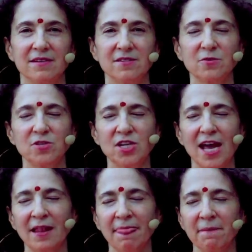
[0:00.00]
So
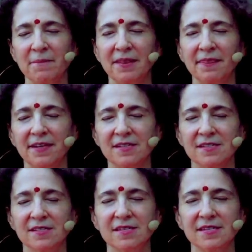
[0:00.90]
chant the
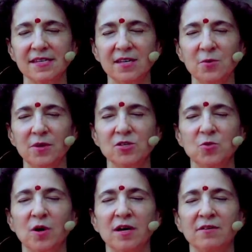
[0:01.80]
mantras and see which
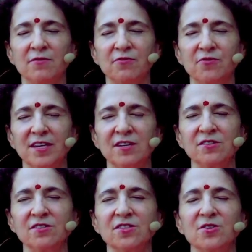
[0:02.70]
one
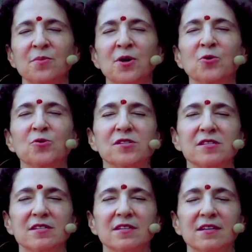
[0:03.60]
feels the
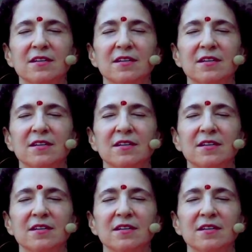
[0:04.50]
most